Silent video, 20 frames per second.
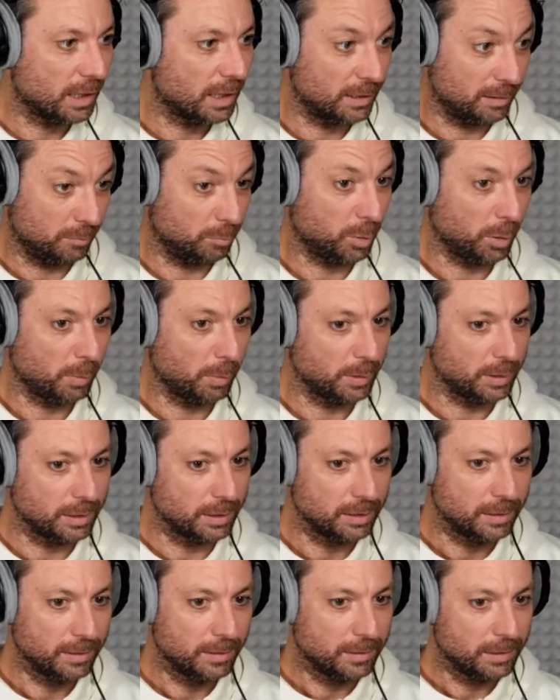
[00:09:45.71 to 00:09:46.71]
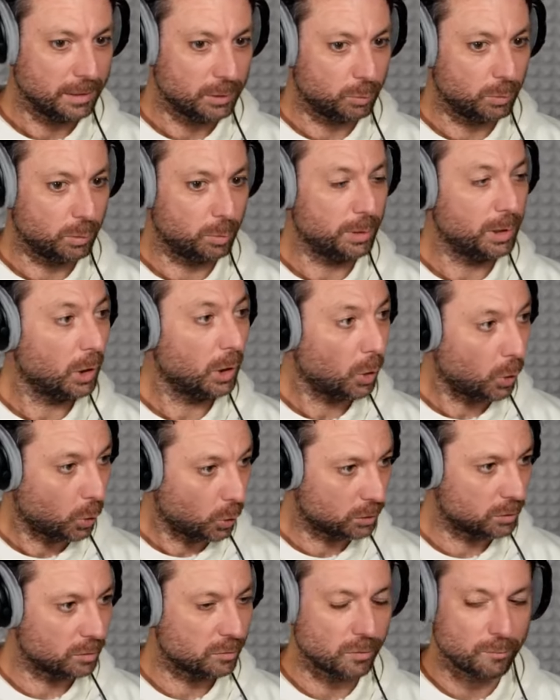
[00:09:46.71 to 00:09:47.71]
and probably it will be
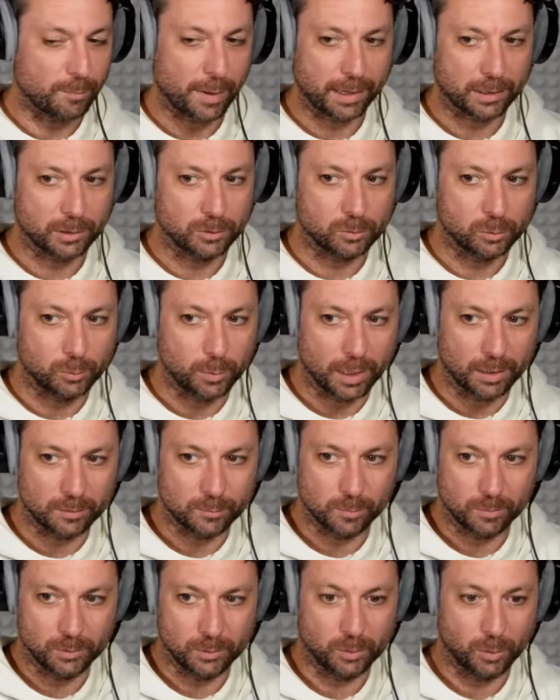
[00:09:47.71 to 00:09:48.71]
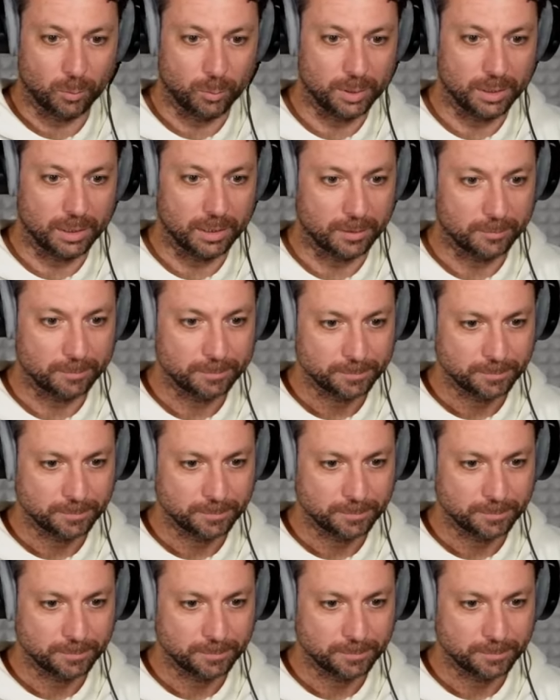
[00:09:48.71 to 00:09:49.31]
orders of magnitude as bigger.